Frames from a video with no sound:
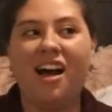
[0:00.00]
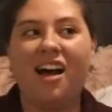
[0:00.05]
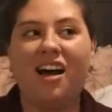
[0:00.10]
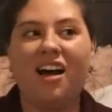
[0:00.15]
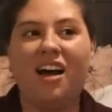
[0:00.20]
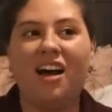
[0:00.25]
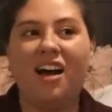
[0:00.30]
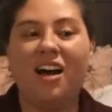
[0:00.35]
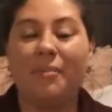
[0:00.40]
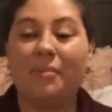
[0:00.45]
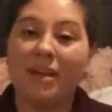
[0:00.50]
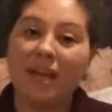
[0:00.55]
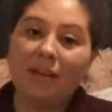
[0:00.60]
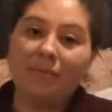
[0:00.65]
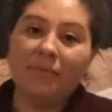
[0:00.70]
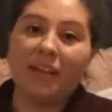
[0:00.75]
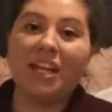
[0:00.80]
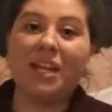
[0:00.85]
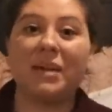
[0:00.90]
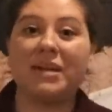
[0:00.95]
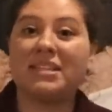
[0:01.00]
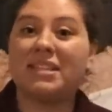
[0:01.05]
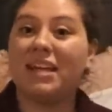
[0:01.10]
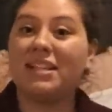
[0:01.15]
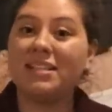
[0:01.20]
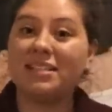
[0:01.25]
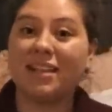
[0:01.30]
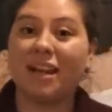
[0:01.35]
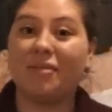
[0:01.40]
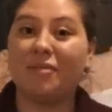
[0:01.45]
Uh, but yeah, anyways,
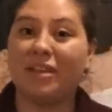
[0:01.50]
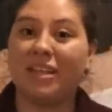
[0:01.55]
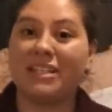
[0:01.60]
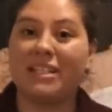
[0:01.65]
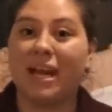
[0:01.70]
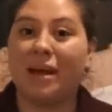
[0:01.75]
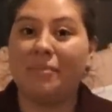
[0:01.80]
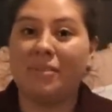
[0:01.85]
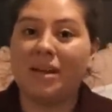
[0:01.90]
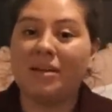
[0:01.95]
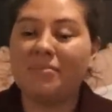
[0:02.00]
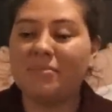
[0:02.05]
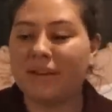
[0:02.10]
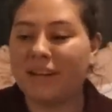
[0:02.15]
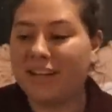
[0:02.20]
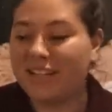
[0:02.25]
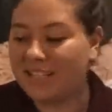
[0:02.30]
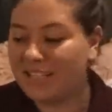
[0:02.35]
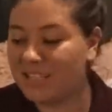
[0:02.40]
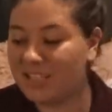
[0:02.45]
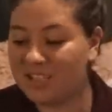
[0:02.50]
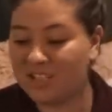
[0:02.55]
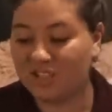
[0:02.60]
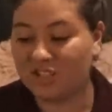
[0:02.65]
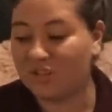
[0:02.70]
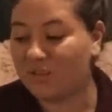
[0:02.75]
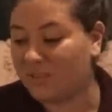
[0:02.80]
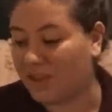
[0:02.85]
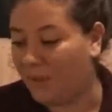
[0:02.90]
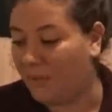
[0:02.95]
that just got really sappy, but it's just the
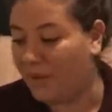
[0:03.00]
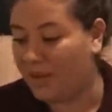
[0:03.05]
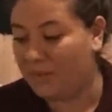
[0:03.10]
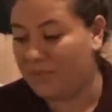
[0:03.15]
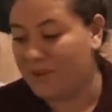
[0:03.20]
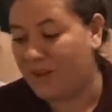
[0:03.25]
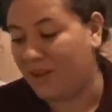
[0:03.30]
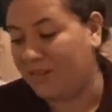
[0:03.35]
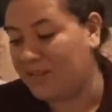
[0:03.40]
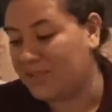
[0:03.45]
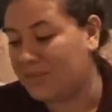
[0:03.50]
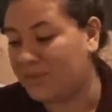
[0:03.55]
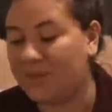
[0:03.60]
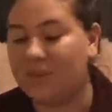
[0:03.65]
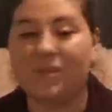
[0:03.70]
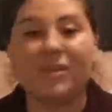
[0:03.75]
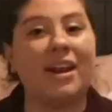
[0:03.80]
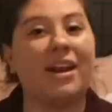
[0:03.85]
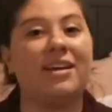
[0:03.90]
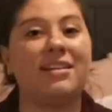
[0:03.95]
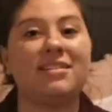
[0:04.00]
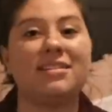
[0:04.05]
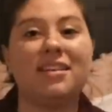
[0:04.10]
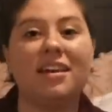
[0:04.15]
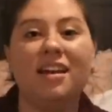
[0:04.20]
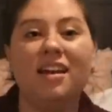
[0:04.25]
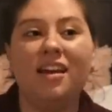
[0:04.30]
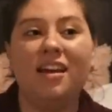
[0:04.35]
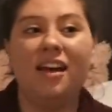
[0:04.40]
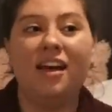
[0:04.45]
truth. I want to be honest with you guys.
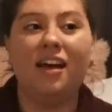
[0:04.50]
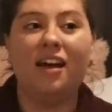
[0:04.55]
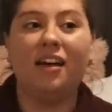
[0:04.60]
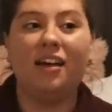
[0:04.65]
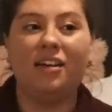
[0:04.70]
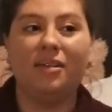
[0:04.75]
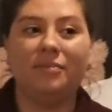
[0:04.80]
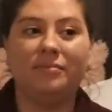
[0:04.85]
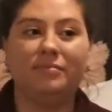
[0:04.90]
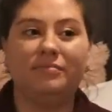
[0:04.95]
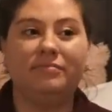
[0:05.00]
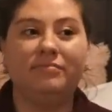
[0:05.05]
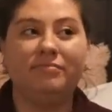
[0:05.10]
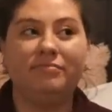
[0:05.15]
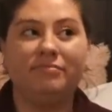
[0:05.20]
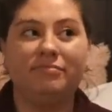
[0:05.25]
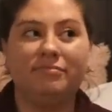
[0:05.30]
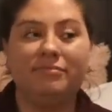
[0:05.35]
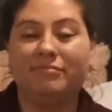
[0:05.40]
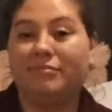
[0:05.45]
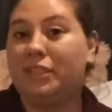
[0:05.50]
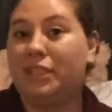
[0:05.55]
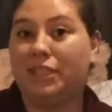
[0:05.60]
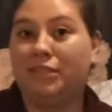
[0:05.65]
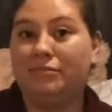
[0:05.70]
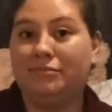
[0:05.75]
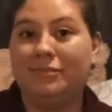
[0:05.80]
Um, but yeah.